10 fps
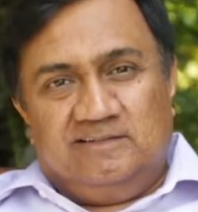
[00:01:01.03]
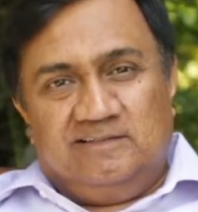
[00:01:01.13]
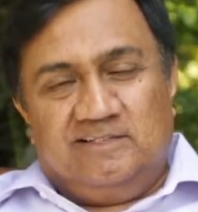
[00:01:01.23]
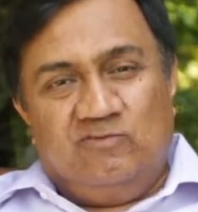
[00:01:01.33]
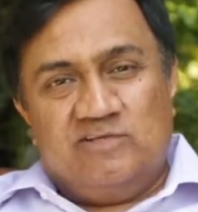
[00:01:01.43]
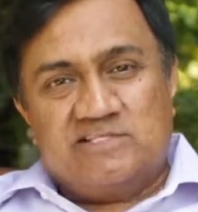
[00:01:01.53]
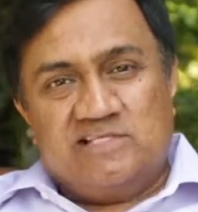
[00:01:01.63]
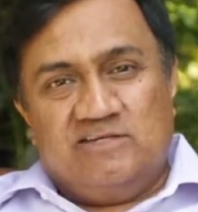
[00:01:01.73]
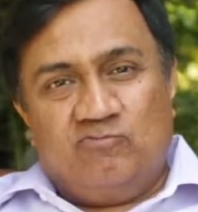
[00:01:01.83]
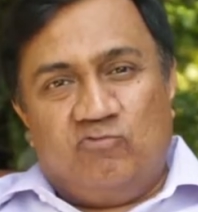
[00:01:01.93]
There was
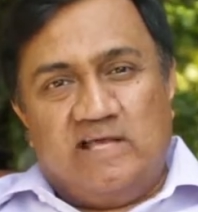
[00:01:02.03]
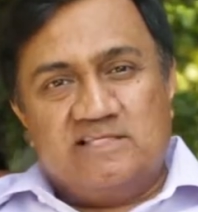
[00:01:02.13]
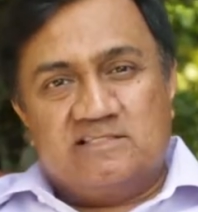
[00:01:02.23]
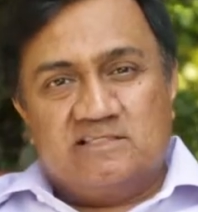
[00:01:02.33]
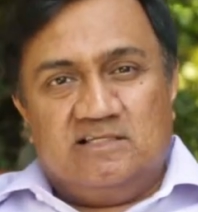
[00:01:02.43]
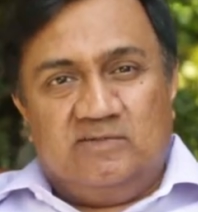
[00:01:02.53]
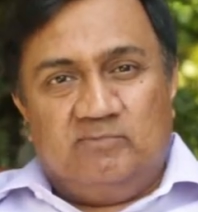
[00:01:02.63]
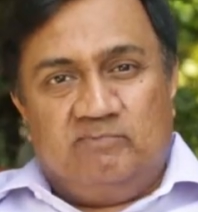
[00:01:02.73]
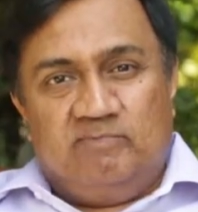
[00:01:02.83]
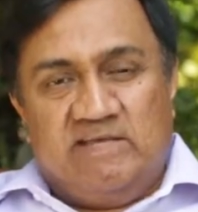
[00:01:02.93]
a wise
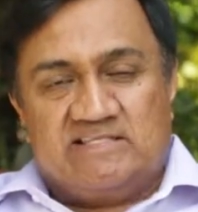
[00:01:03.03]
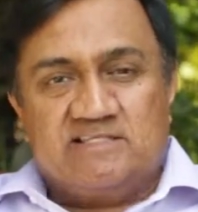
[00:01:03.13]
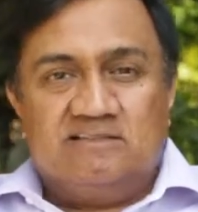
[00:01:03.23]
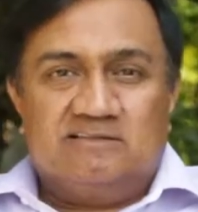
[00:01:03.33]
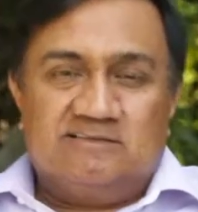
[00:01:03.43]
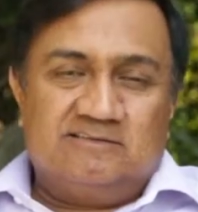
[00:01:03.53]
peasant